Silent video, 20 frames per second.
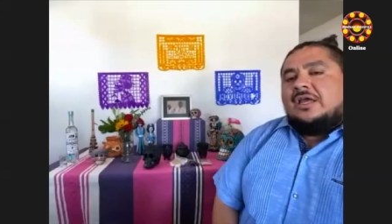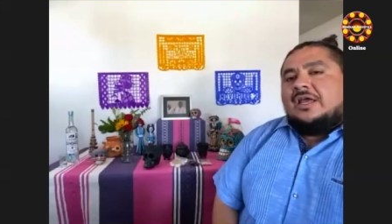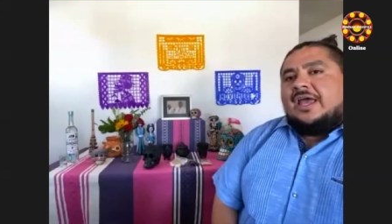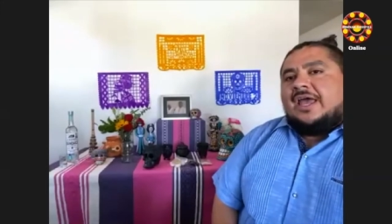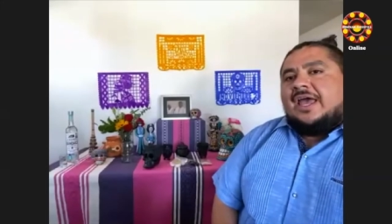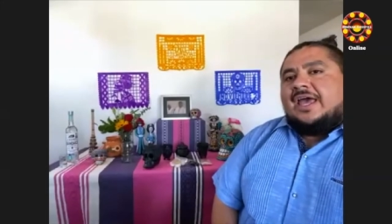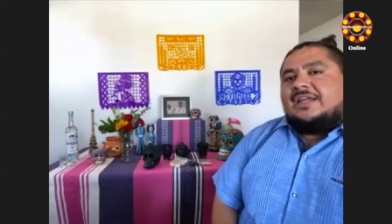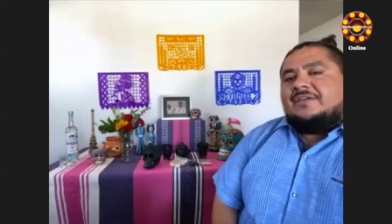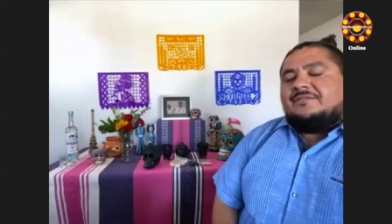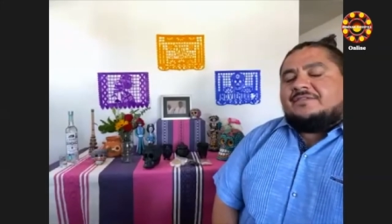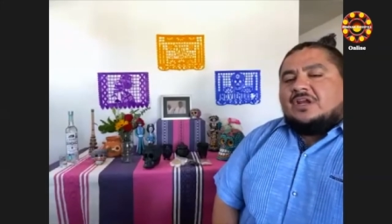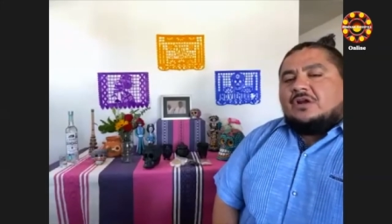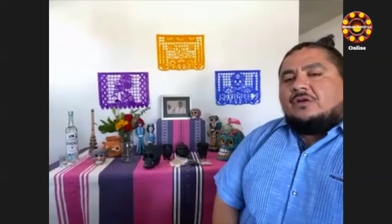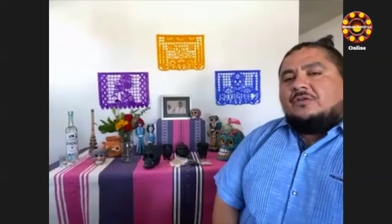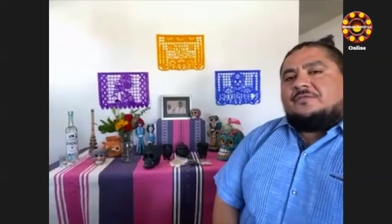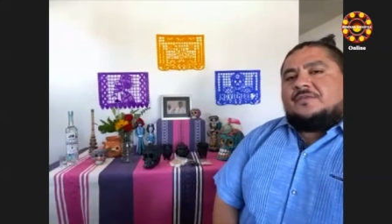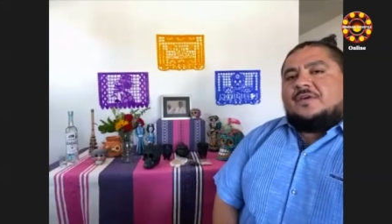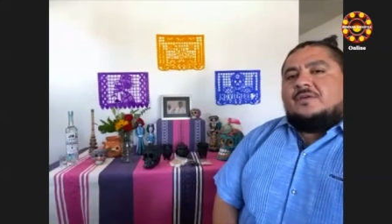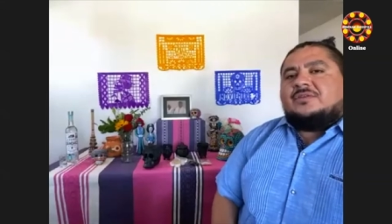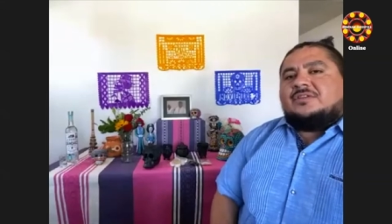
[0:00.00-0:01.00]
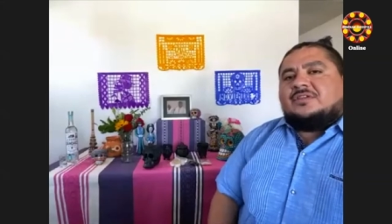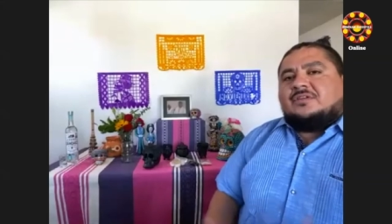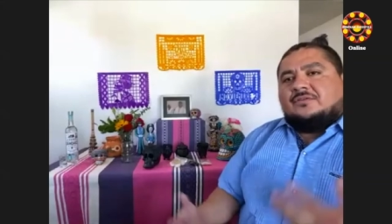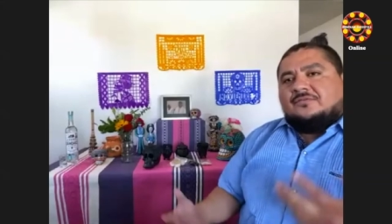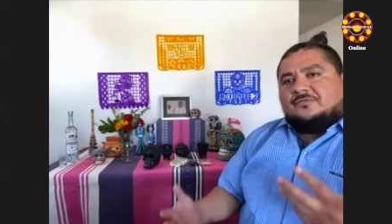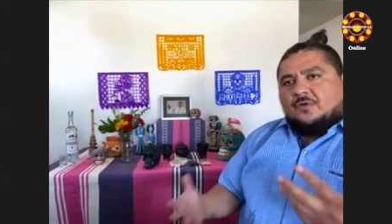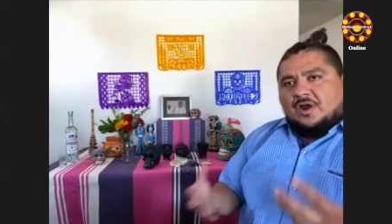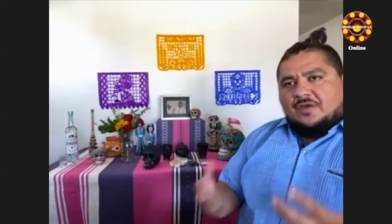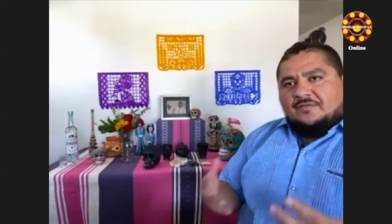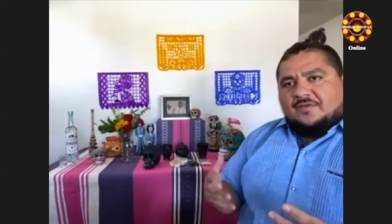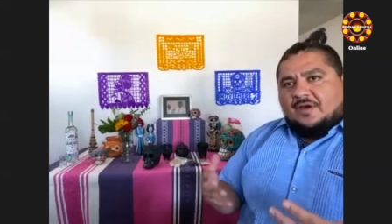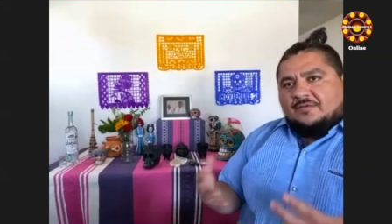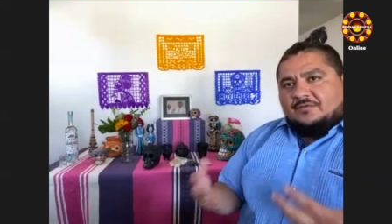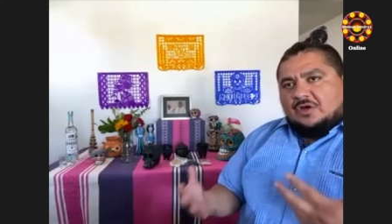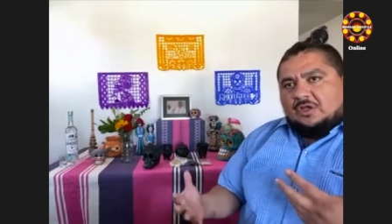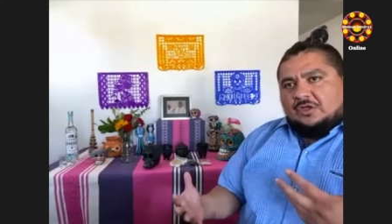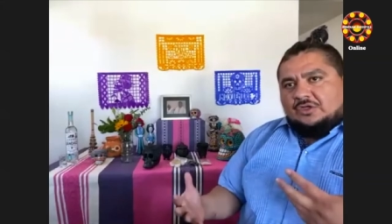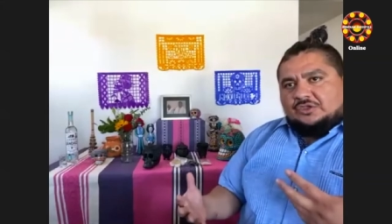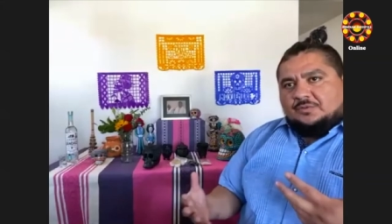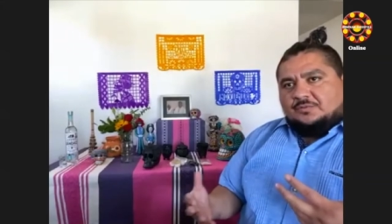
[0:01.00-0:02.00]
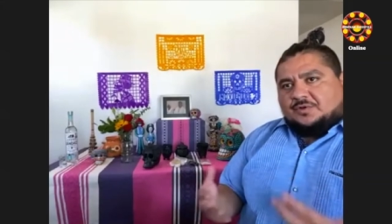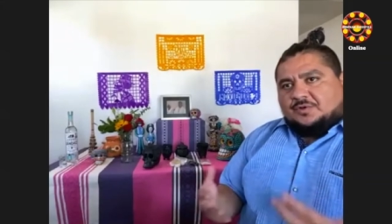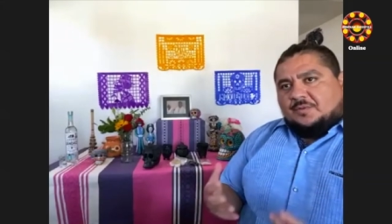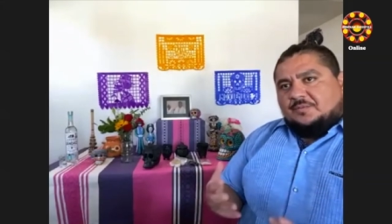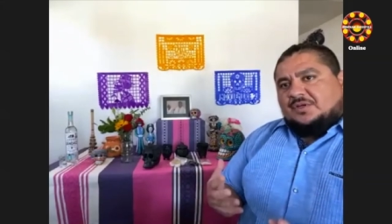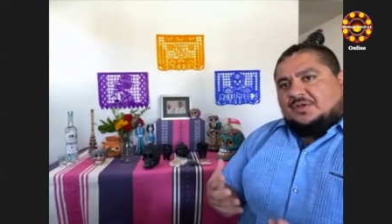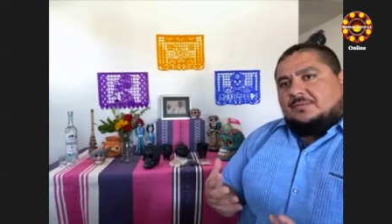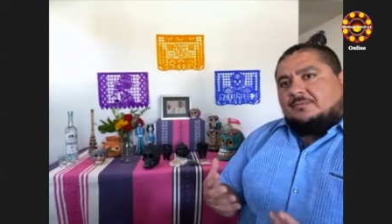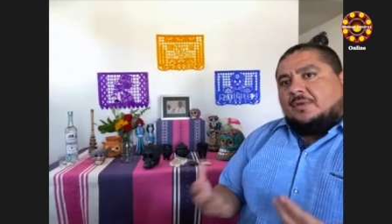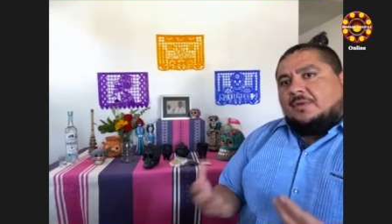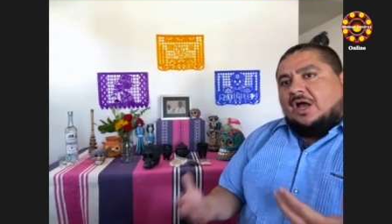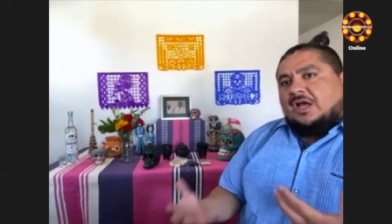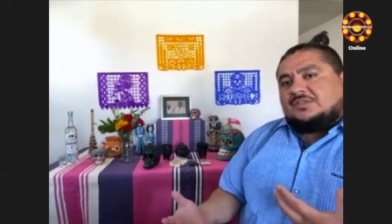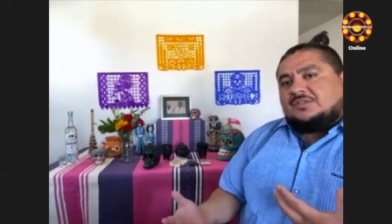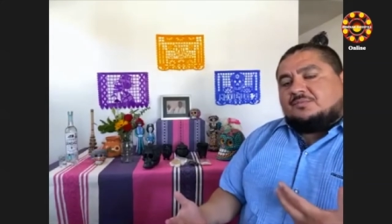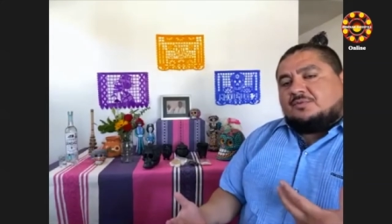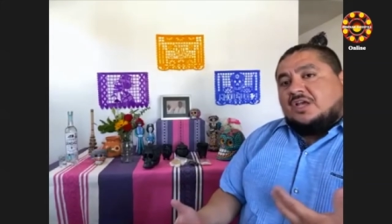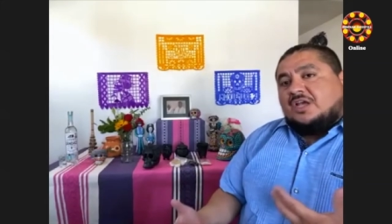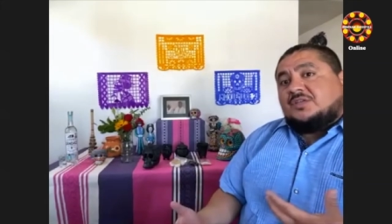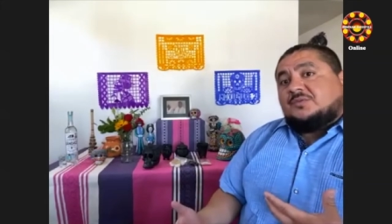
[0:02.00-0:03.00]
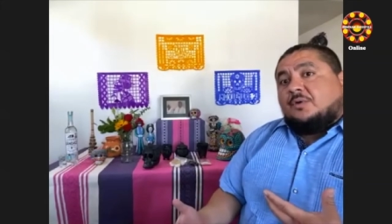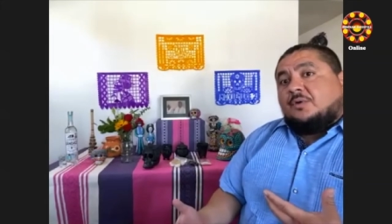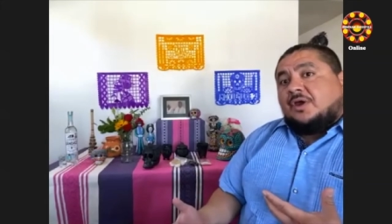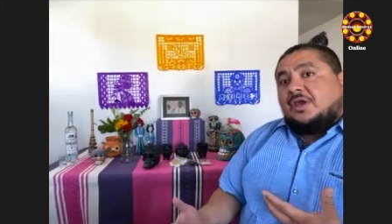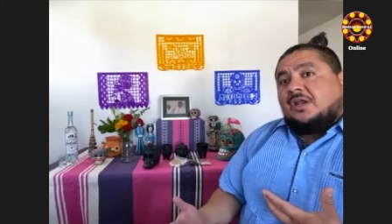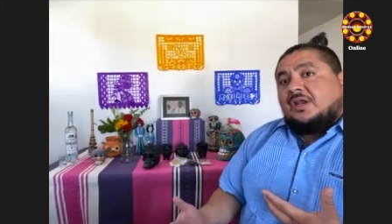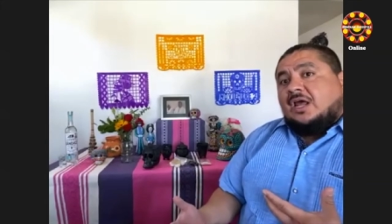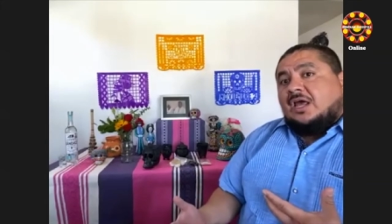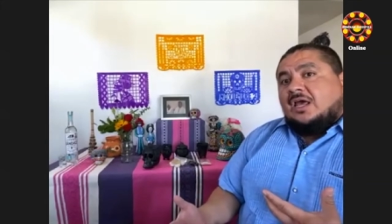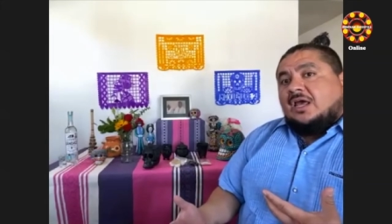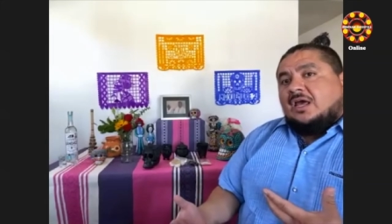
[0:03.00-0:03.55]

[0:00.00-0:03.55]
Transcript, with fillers: And if they don't fit within the $45 subscription box price point,